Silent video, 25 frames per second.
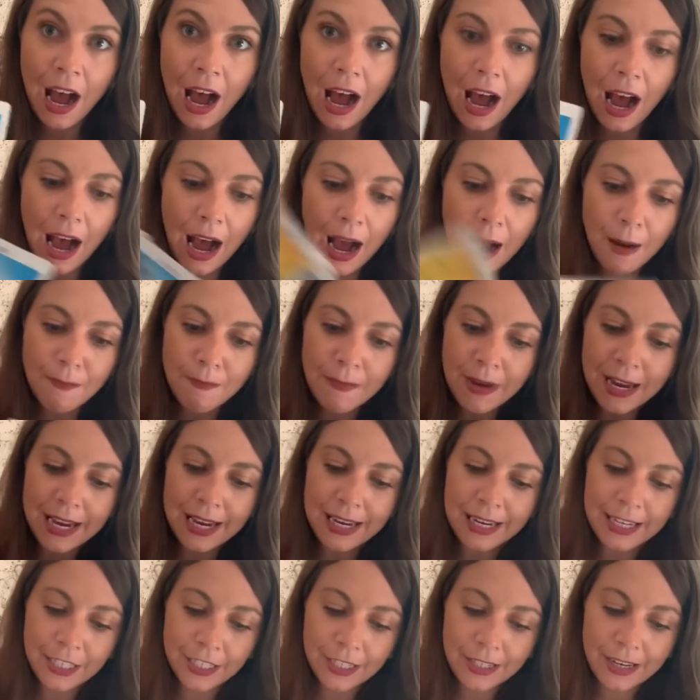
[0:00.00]

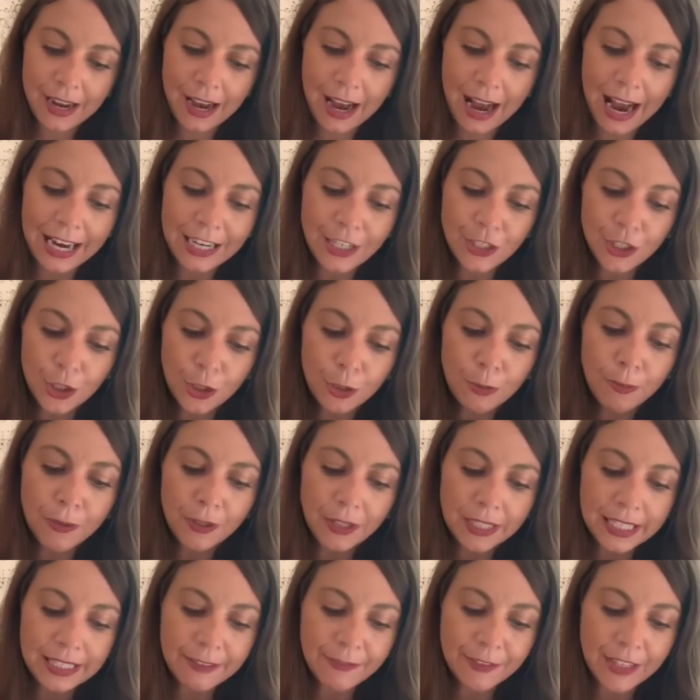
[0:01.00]
I do
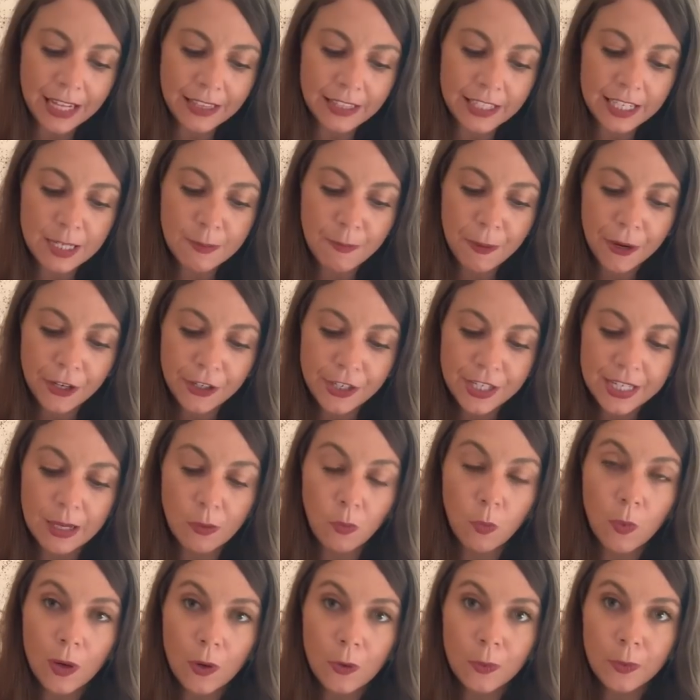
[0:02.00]
believe that this
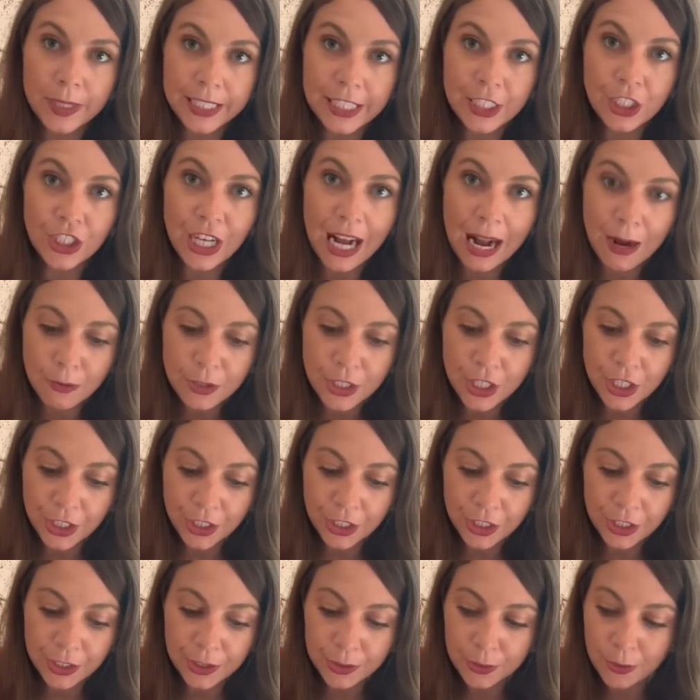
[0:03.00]
person will reach out to
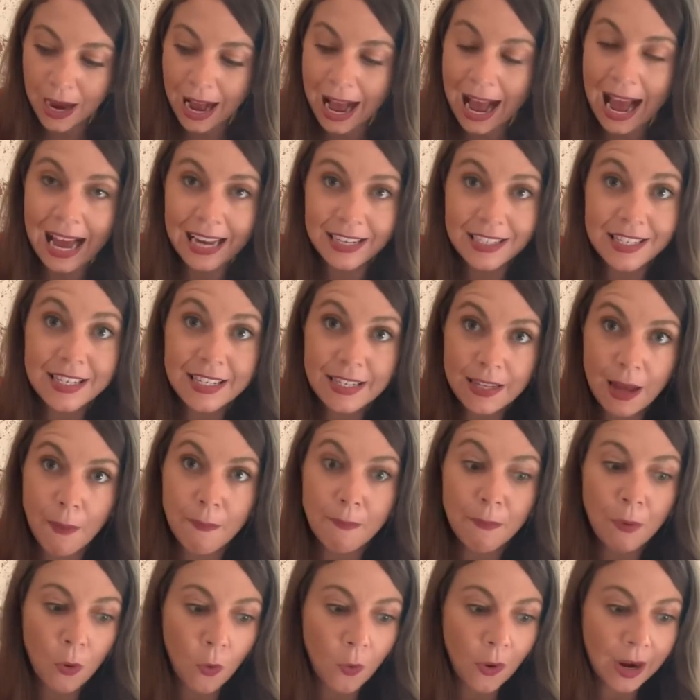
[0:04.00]
you at
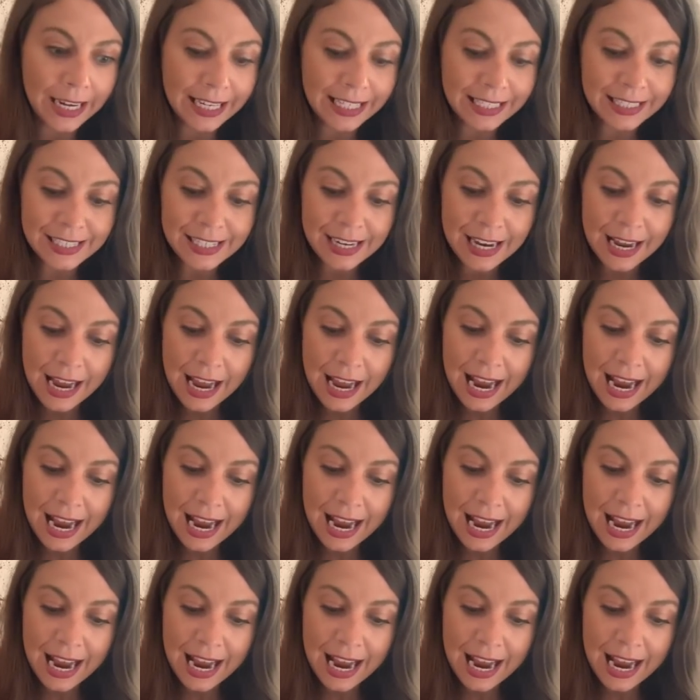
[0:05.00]
some point,